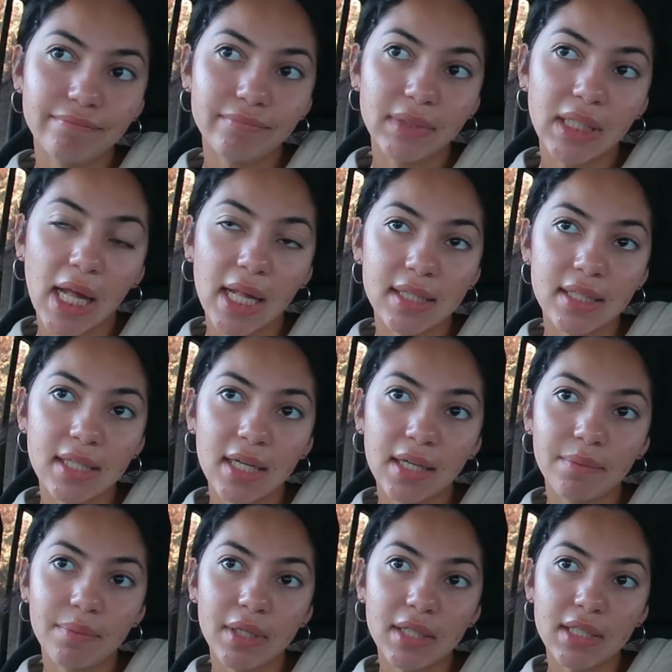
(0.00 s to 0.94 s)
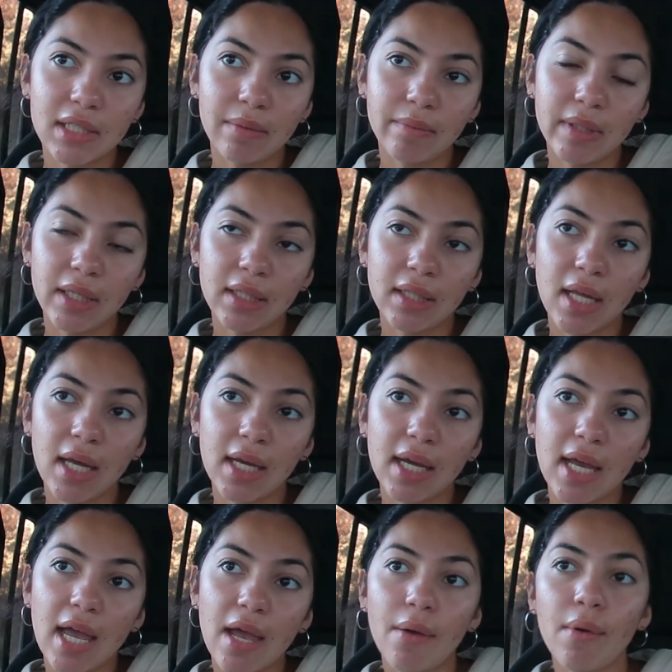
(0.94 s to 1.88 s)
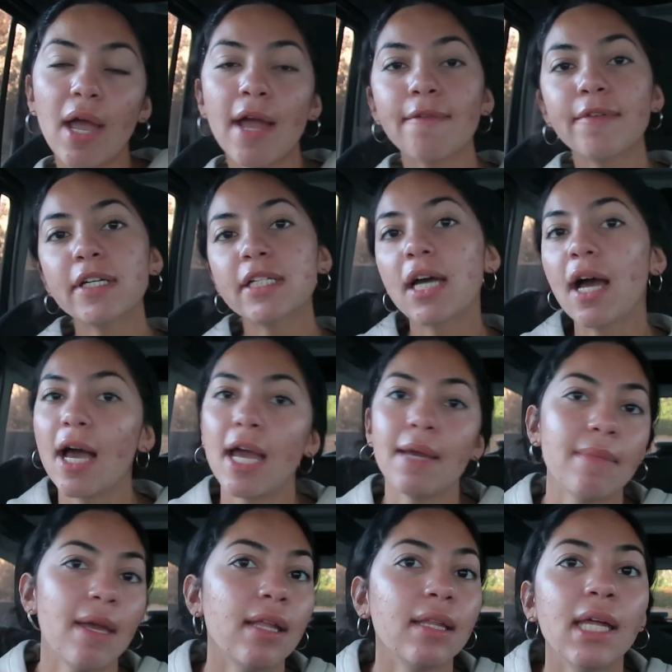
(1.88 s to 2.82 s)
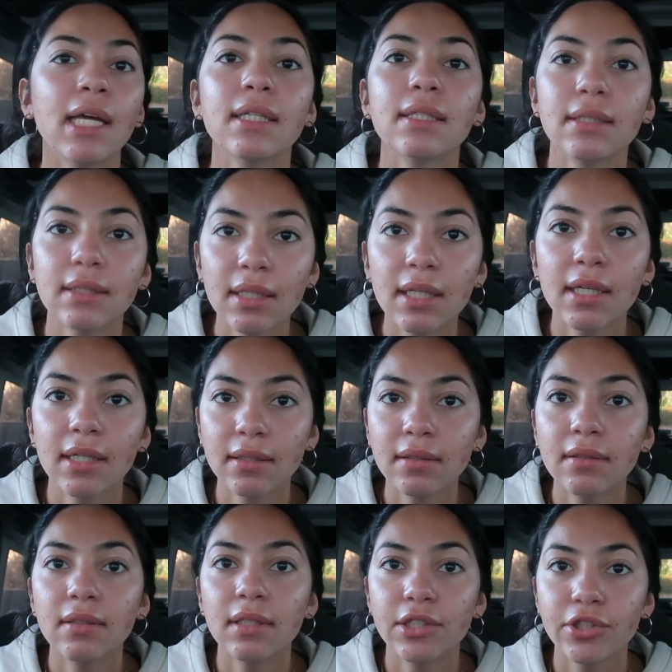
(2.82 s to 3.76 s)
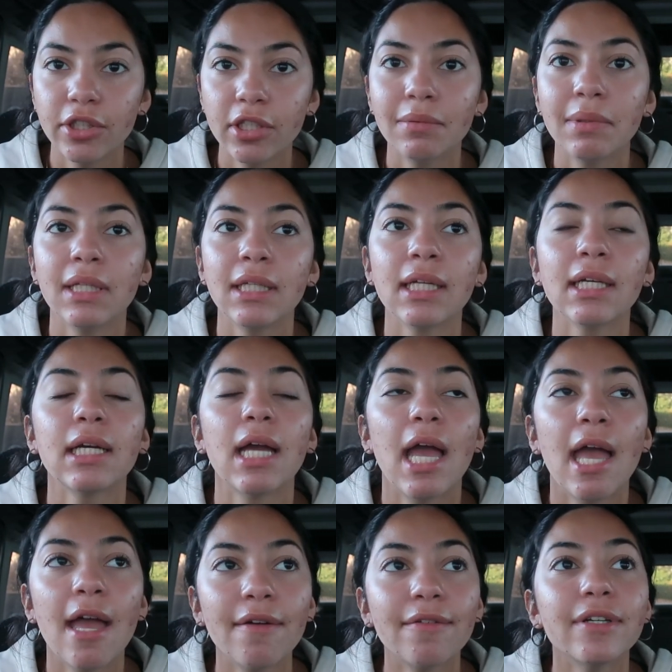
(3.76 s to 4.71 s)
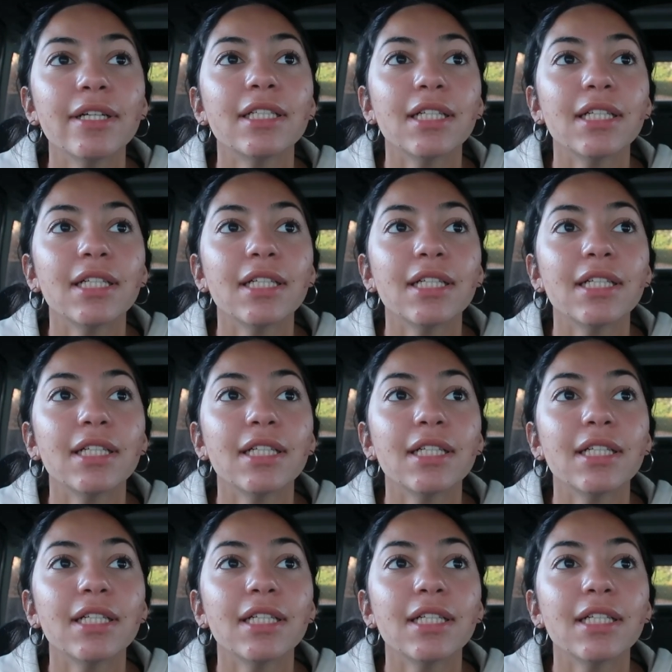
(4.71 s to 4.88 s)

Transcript: that's like been something like every time like like, legitimately like every